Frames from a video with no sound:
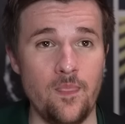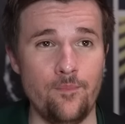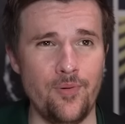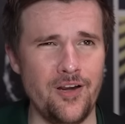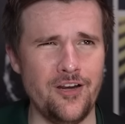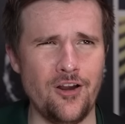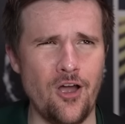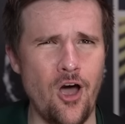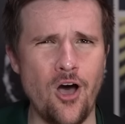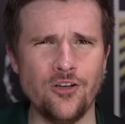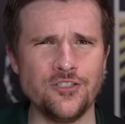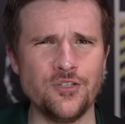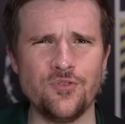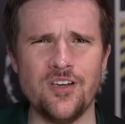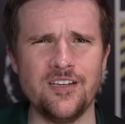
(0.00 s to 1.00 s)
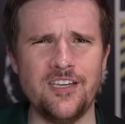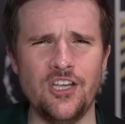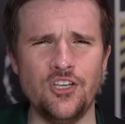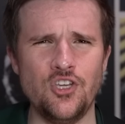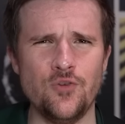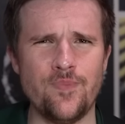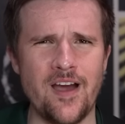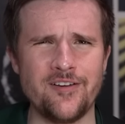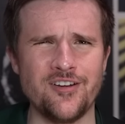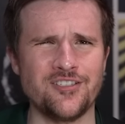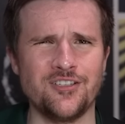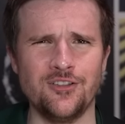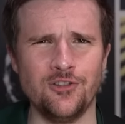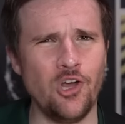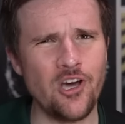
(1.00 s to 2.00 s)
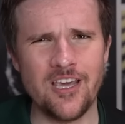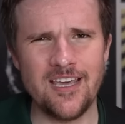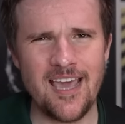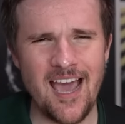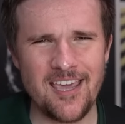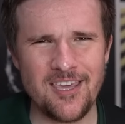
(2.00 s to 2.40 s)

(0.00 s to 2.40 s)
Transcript: But it also can kill you by just looking at